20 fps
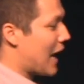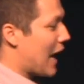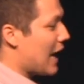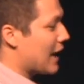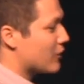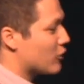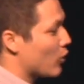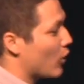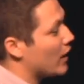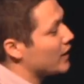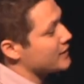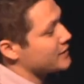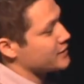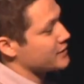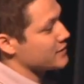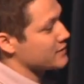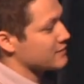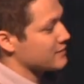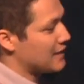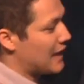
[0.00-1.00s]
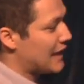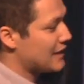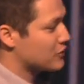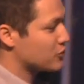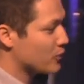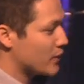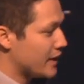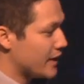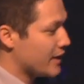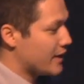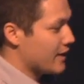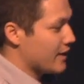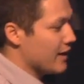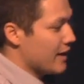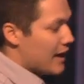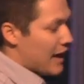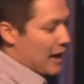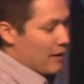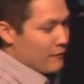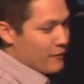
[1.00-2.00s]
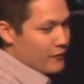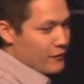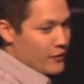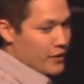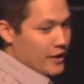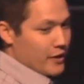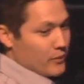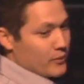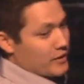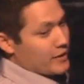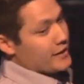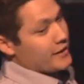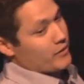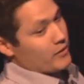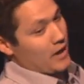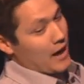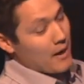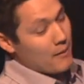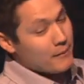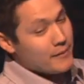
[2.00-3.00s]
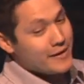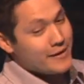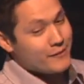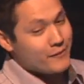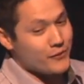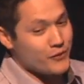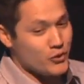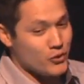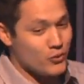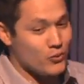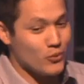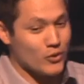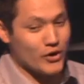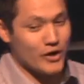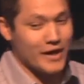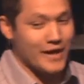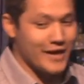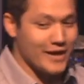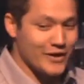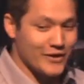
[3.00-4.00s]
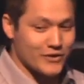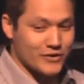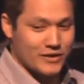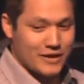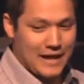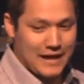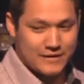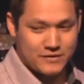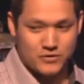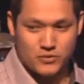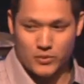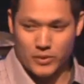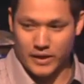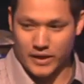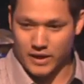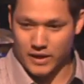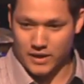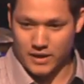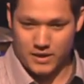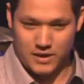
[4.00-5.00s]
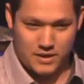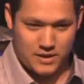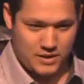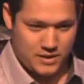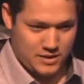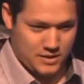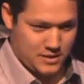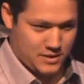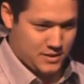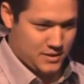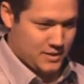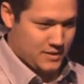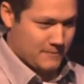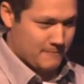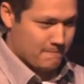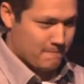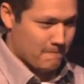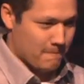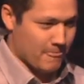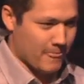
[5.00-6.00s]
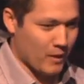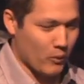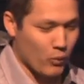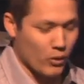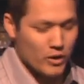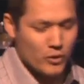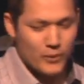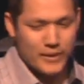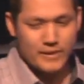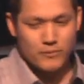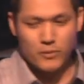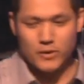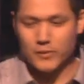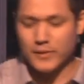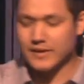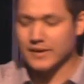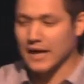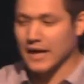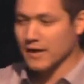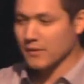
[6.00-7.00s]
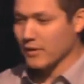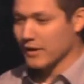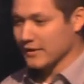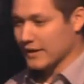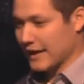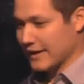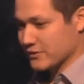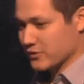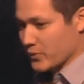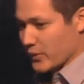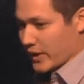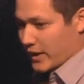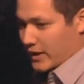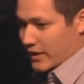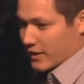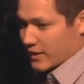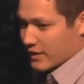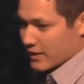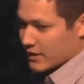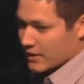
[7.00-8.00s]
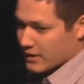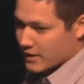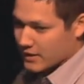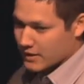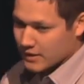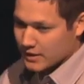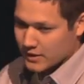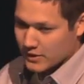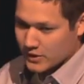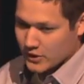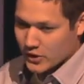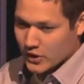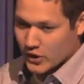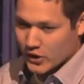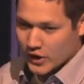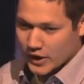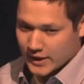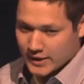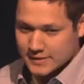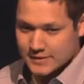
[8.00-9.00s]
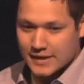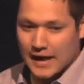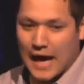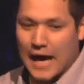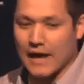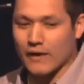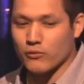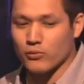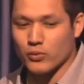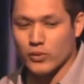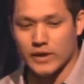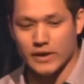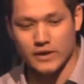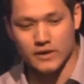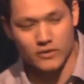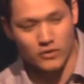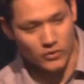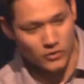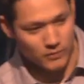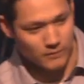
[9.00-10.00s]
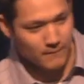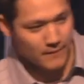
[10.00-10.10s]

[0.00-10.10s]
God Questions. Last week, how many of you here were here? how many of you were here last week? What do we what do we talk about last week? Is God real?